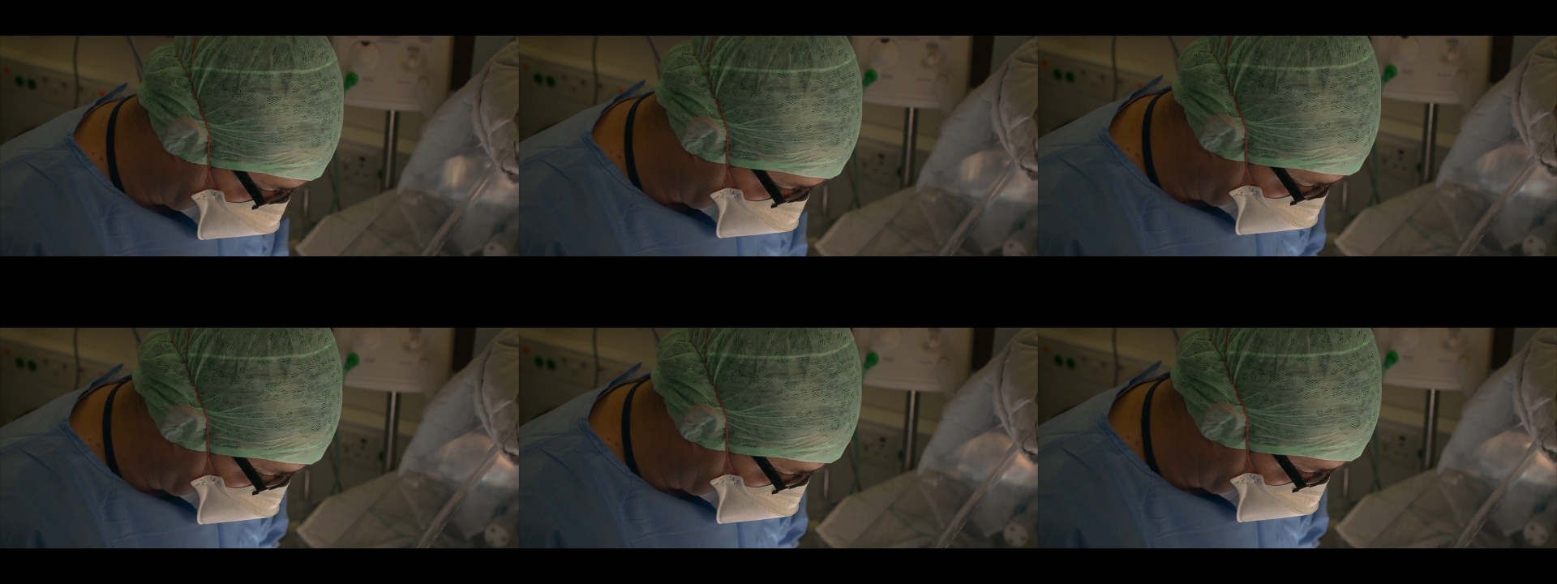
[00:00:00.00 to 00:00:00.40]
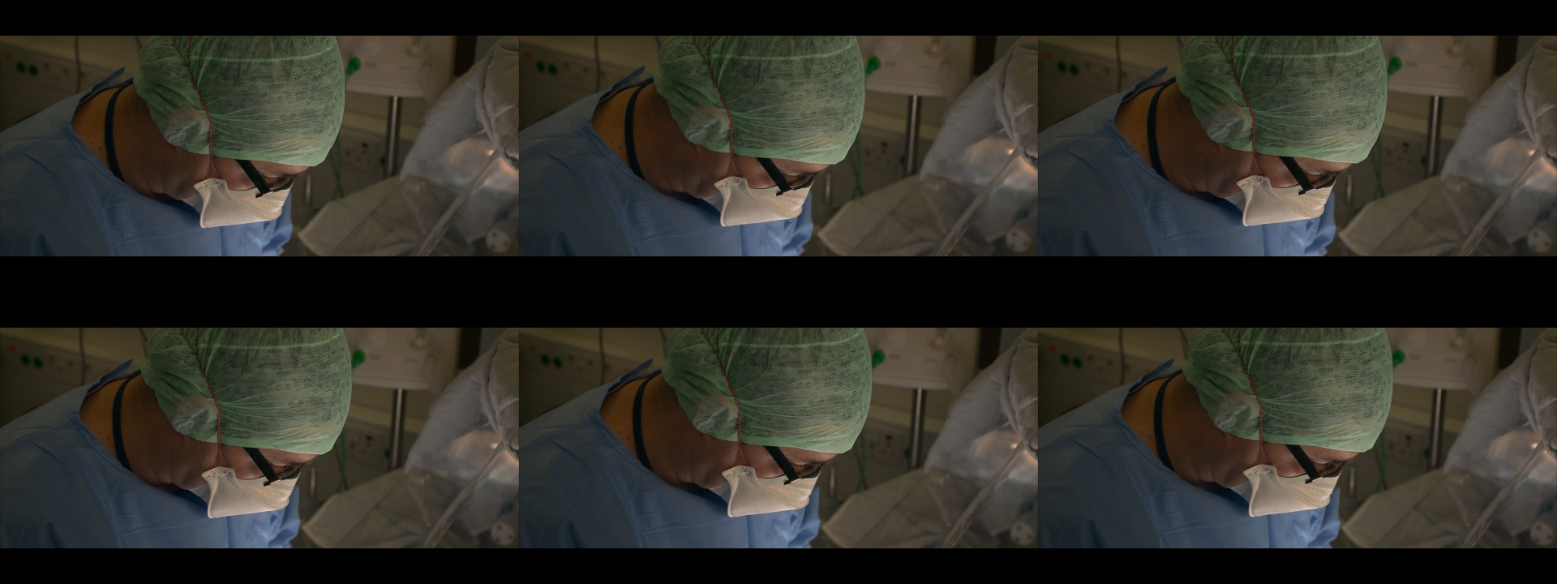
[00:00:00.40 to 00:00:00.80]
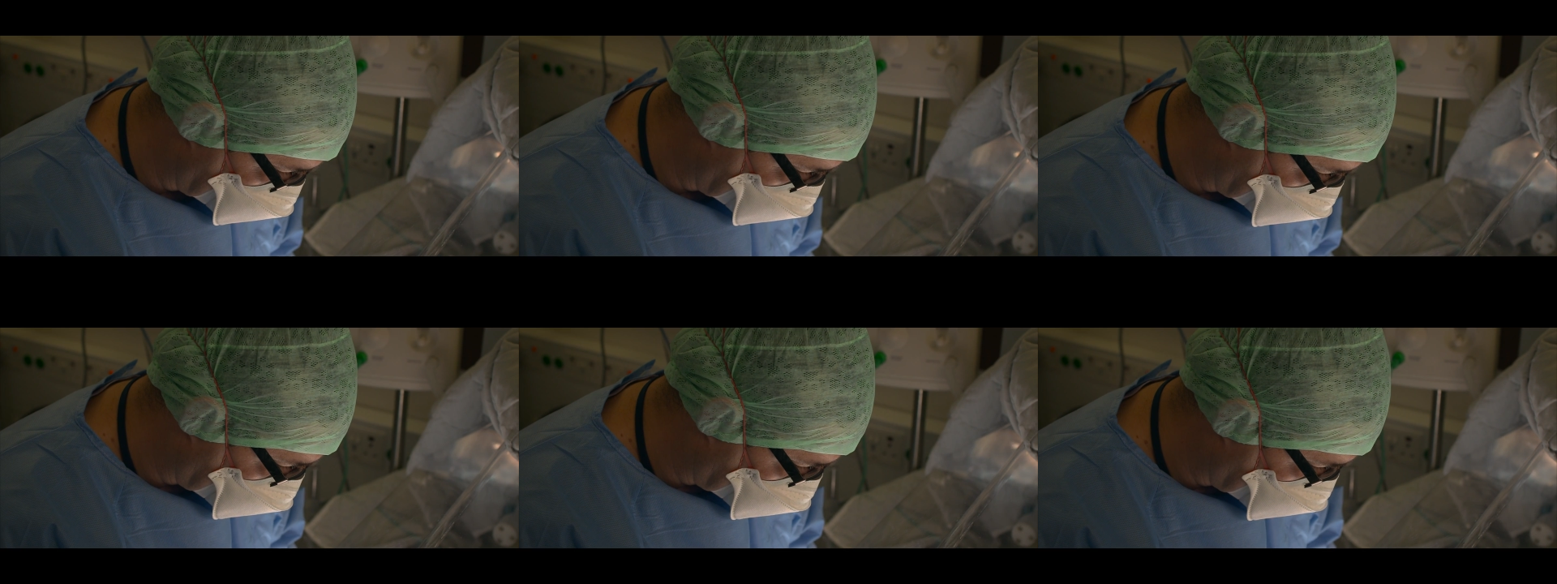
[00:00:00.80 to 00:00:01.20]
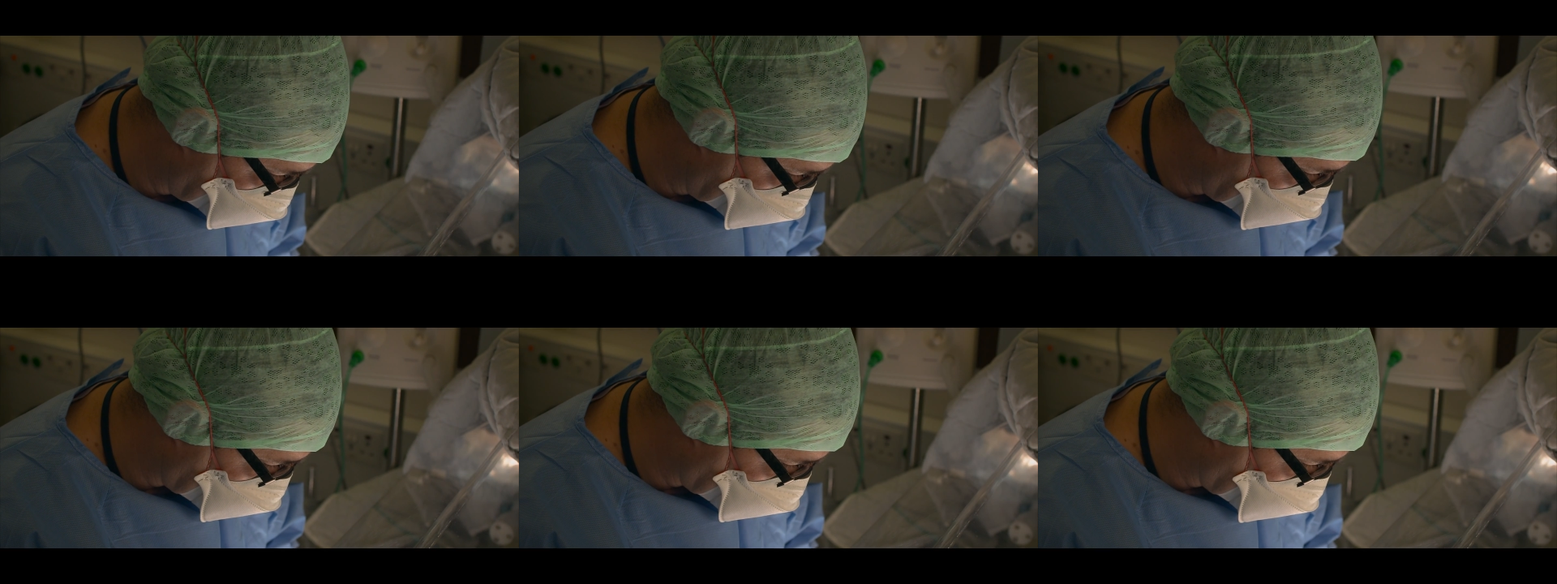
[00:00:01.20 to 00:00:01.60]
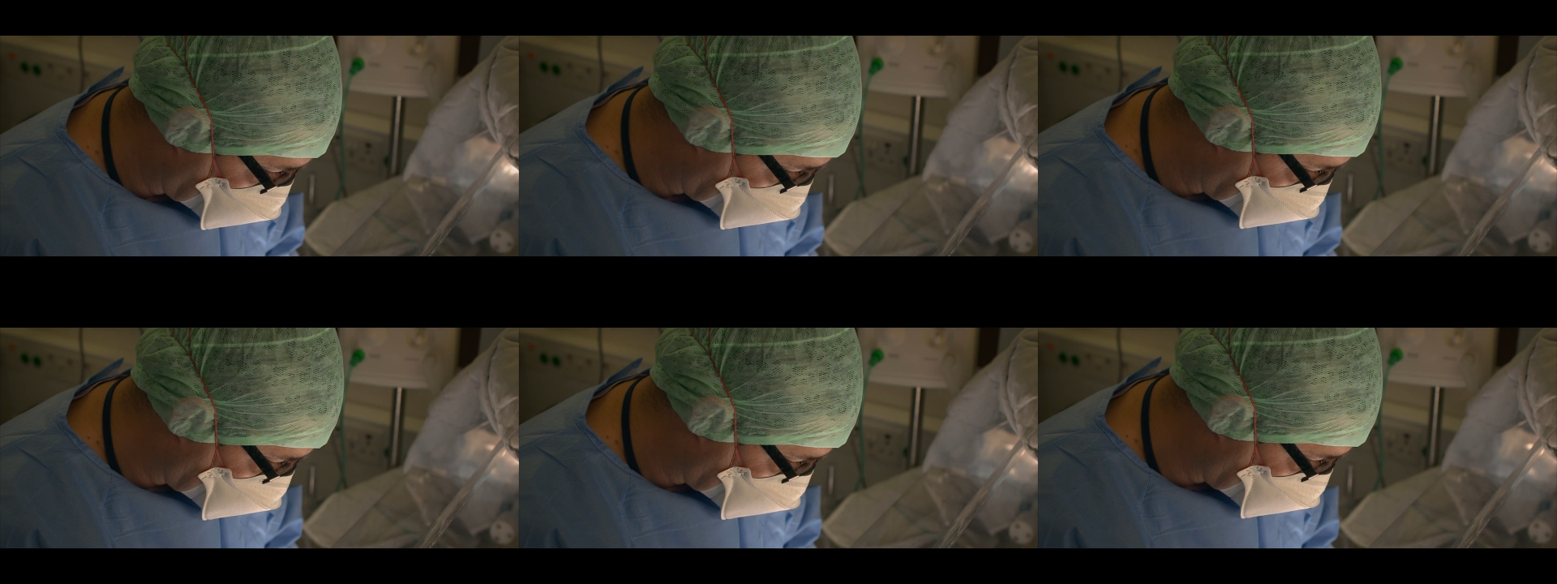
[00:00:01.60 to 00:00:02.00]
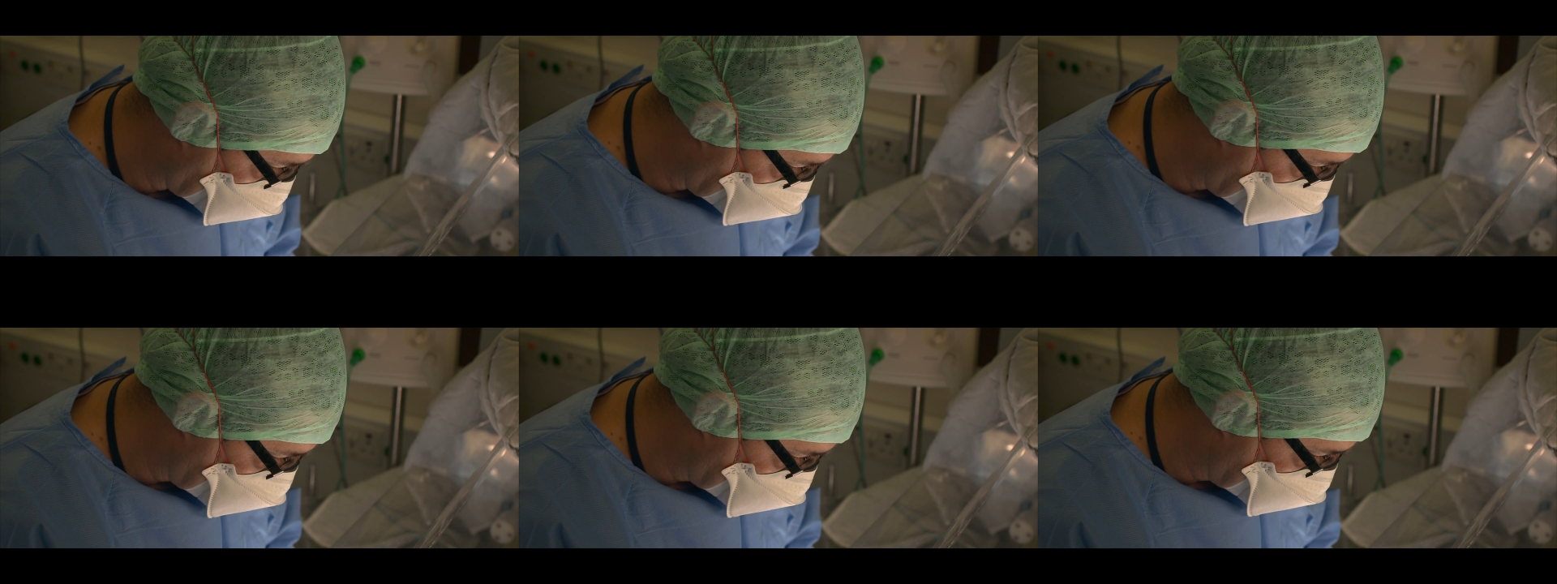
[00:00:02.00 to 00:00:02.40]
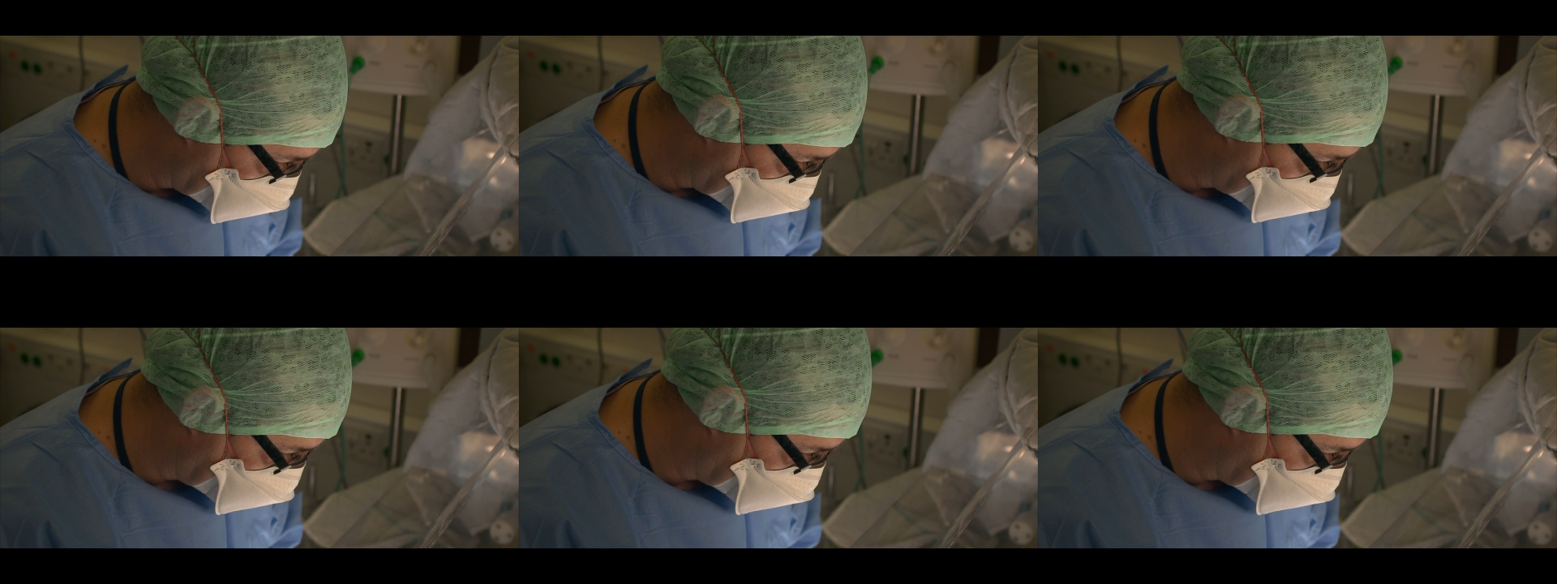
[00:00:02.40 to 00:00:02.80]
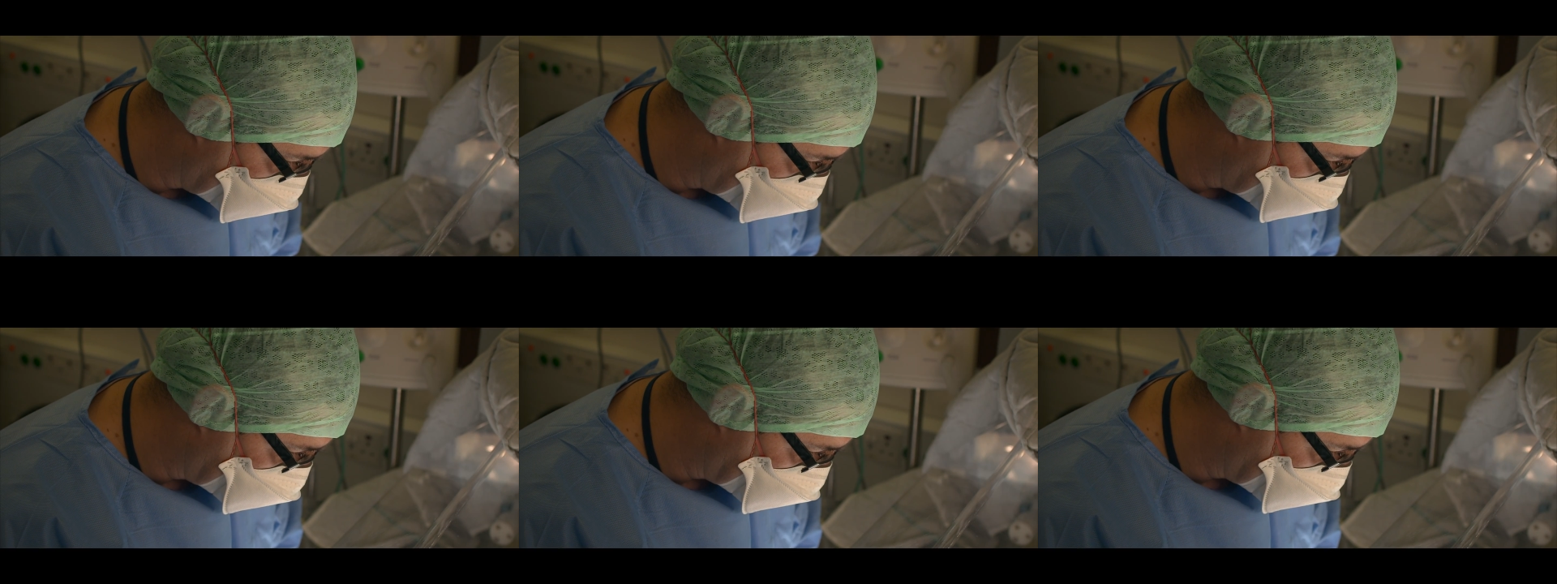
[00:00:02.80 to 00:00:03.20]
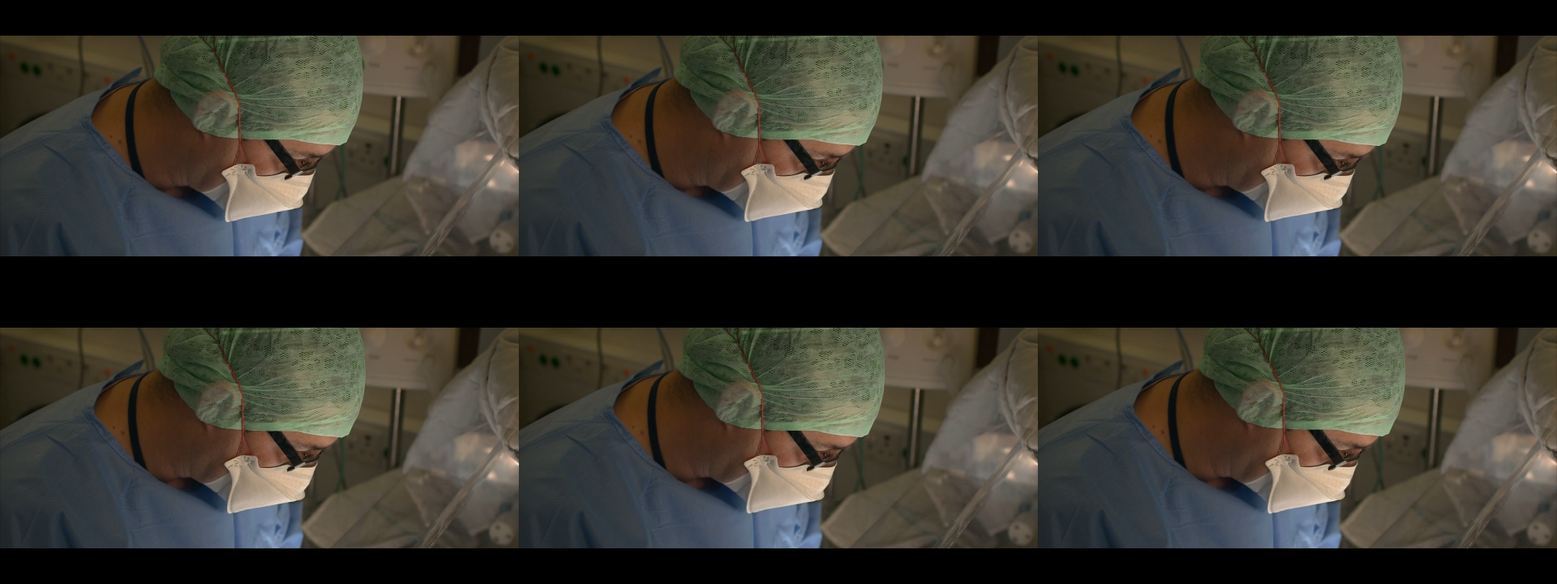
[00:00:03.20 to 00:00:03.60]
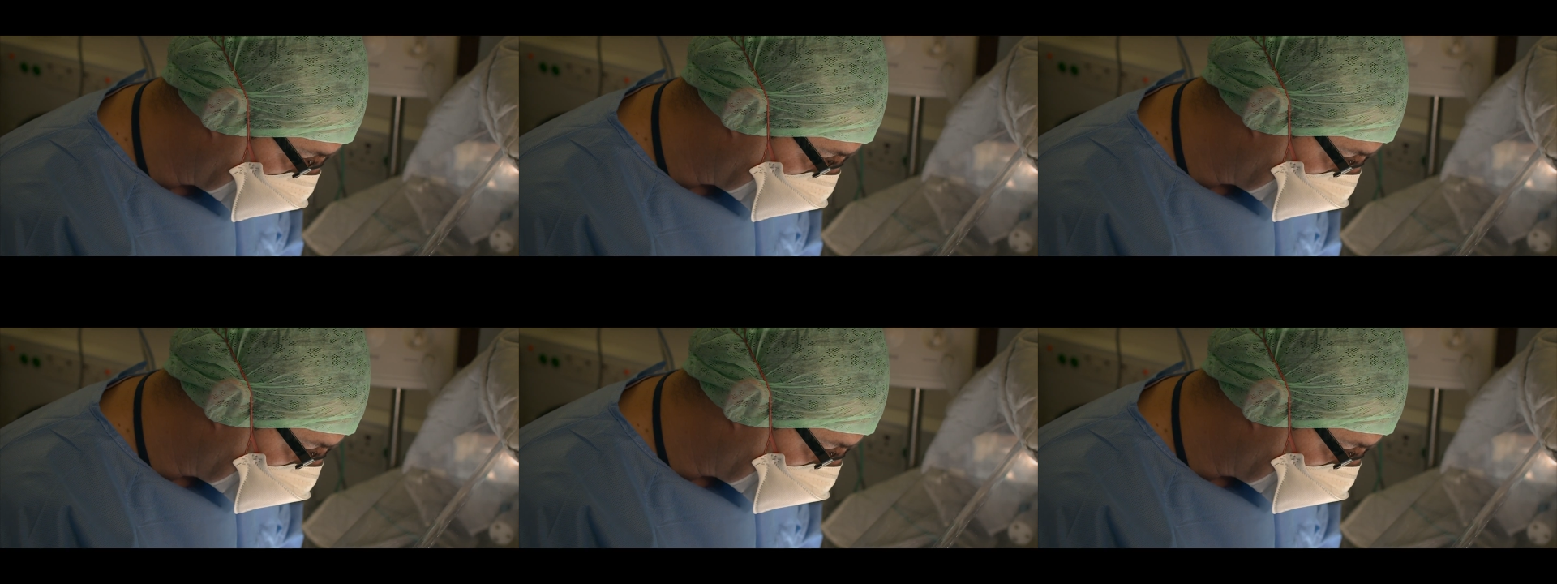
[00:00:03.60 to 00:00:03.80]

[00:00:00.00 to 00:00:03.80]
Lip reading: [unreadable: no face in view]